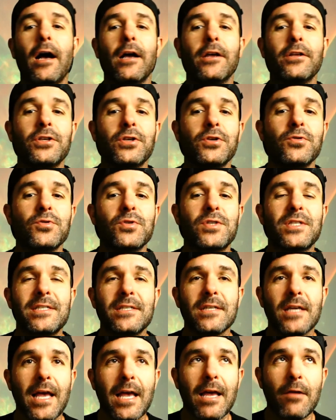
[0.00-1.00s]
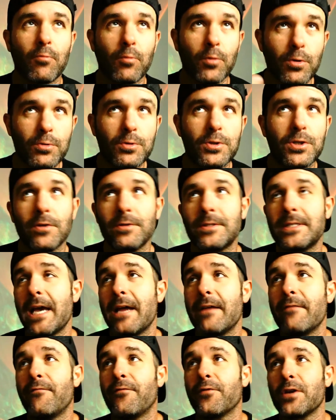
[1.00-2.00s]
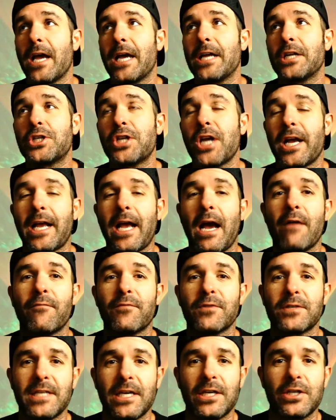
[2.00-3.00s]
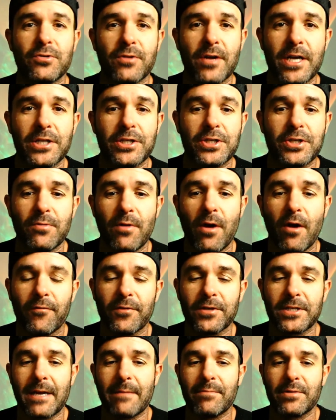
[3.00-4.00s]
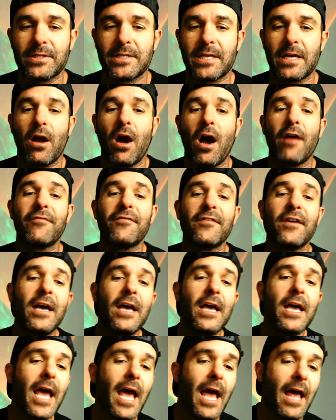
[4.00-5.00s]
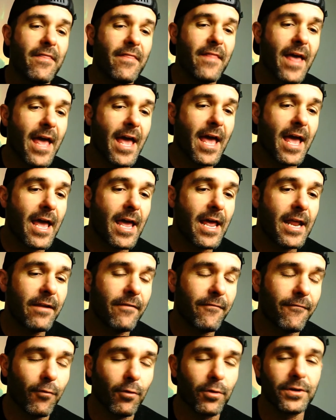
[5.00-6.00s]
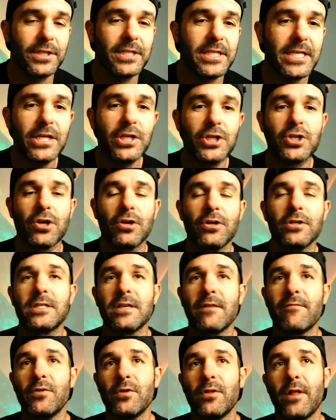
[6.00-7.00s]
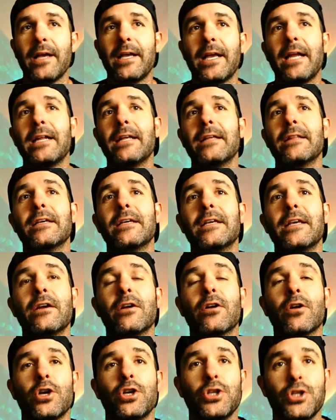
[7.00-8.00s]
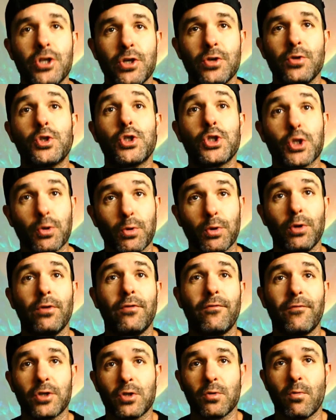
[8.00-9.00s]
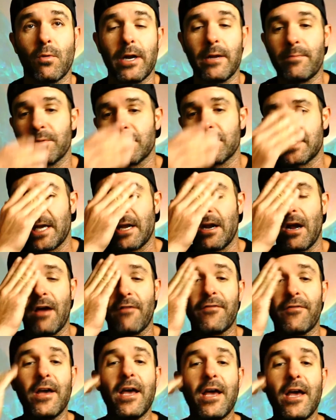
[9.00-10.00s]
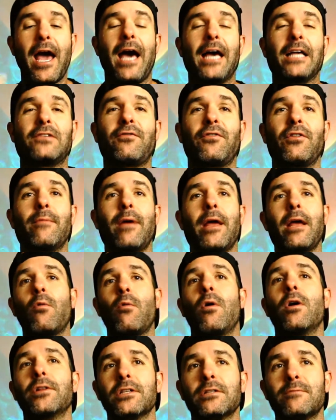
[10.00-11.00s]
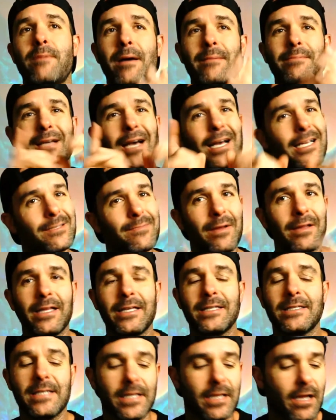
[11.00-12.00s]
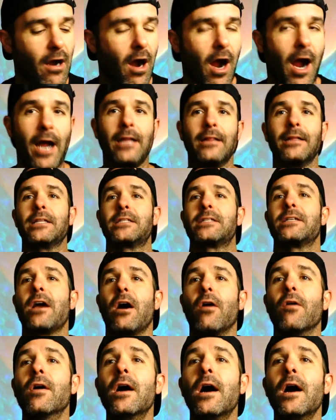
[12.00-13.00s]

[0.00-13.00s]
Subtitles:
Use Russo10 at checkout for Century H2O for 10% off. And then for the t-shirts, if you like any of the gear, use Truth for 20% off. As for the Make Wellness Peptides, my link's in there. All right, let's go.